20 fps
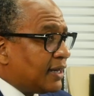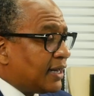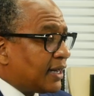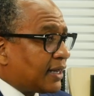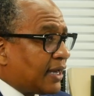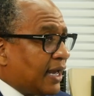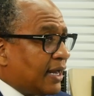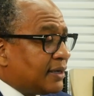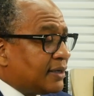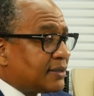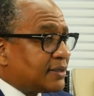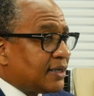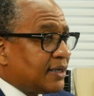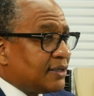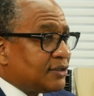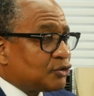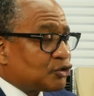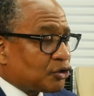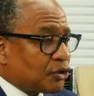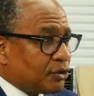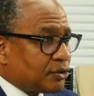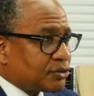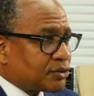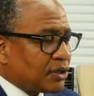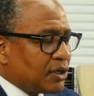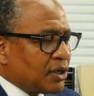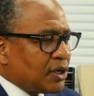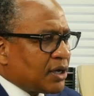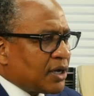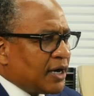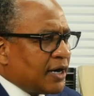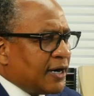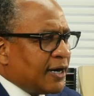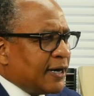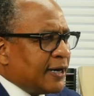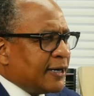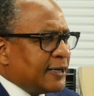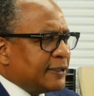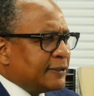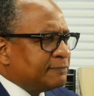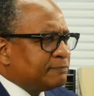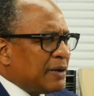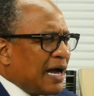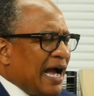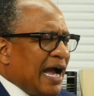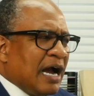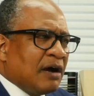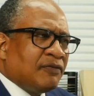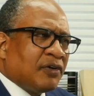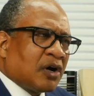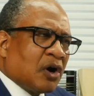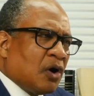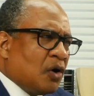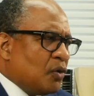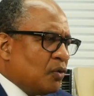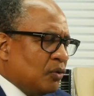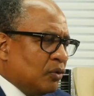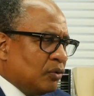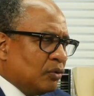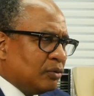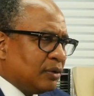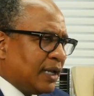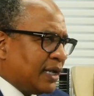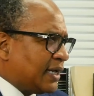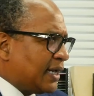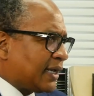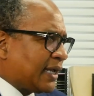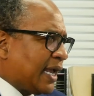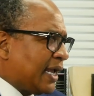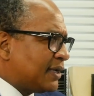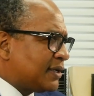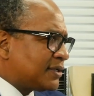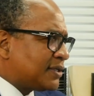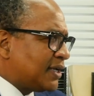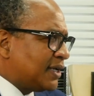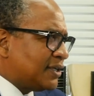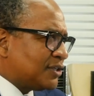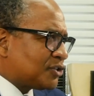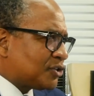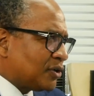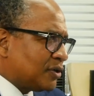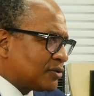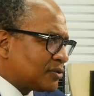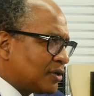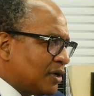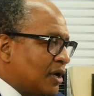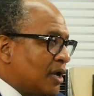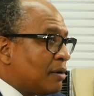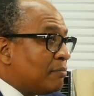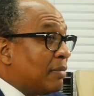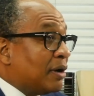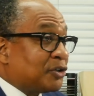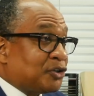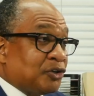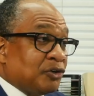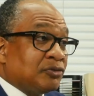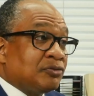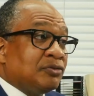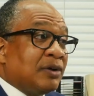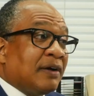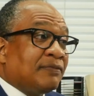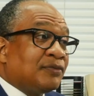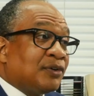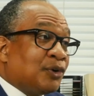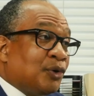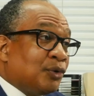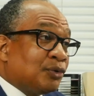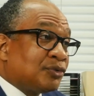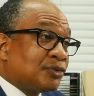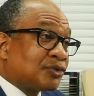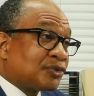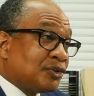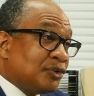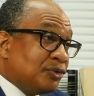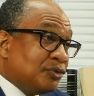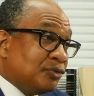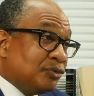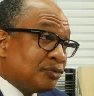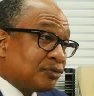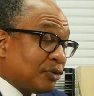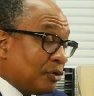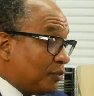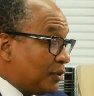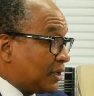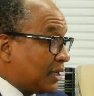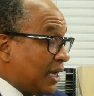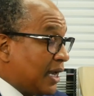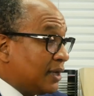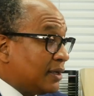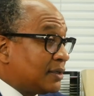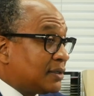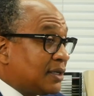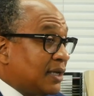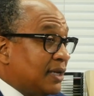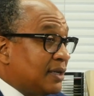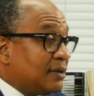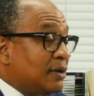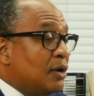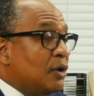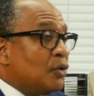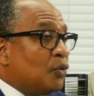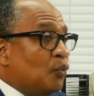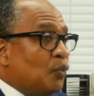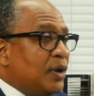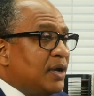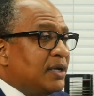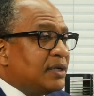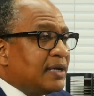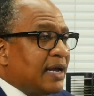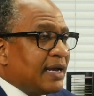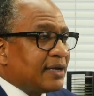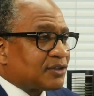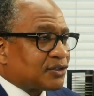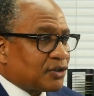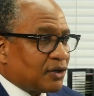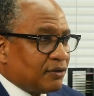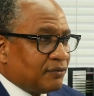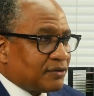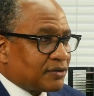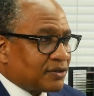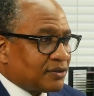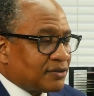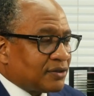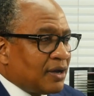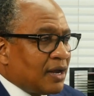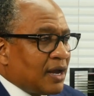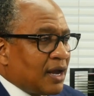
and I can't attend church. I have a cold, and I can't attend church. My children have to go to school, so we can't attend weeknight services.